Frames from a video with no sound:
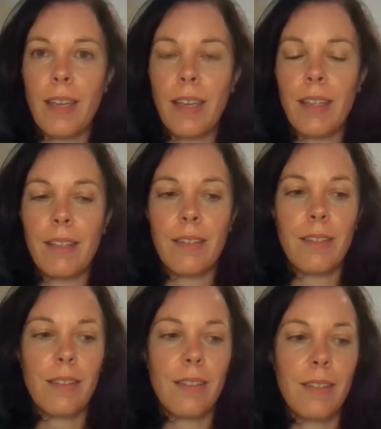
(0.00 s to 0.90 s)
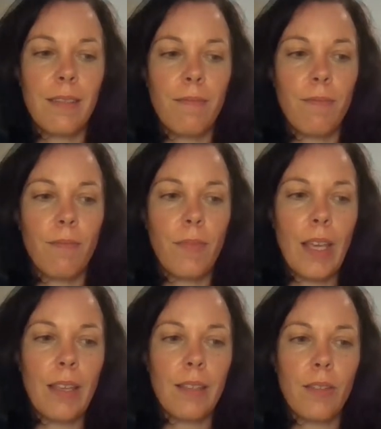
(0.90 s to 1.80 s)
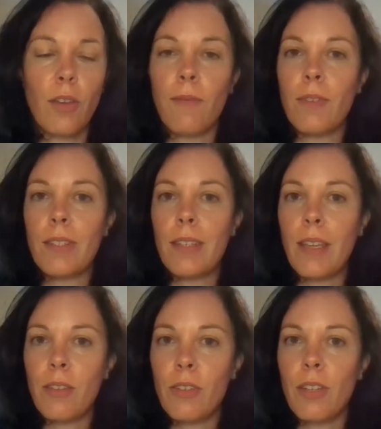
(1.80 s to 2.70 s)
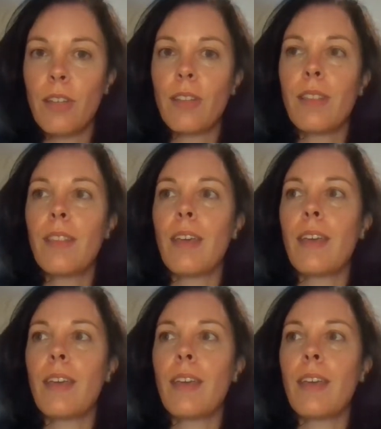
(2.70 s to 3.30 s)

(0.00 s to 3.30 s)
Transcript: And there's conversation,